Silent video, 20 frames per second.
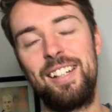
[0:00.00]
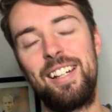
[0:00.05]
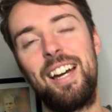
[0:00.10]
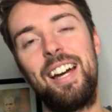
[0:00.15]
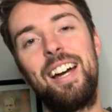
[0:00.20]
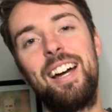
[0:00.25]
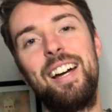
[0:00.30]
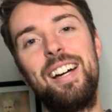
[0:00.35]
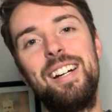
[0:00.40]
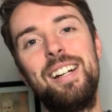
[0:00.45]

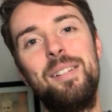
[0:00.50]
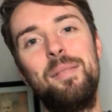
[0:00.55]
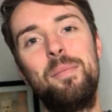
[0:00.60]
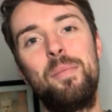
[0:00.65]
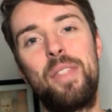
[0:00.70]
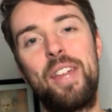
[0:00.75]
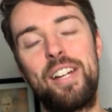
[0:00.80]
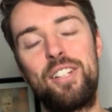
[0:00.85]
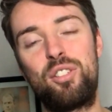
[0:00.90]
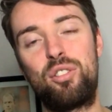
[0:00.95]

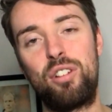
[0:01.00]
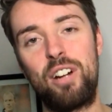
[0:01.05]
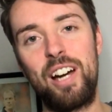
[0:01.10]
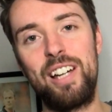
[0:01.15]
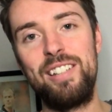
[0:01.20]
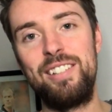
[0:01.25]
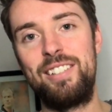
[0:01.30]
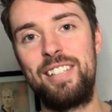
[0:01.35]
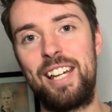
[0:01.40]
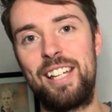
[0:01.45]
their
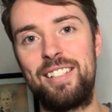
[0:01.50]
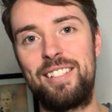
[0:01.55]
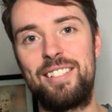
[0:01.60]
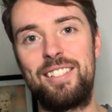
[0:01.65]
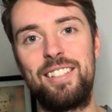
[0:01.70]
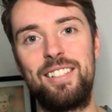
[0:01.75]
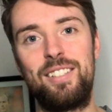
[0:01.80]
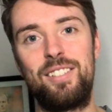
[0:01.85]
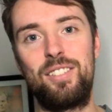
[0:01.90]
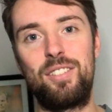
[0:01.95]
tried and
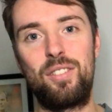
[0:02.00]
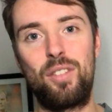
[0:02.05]
tested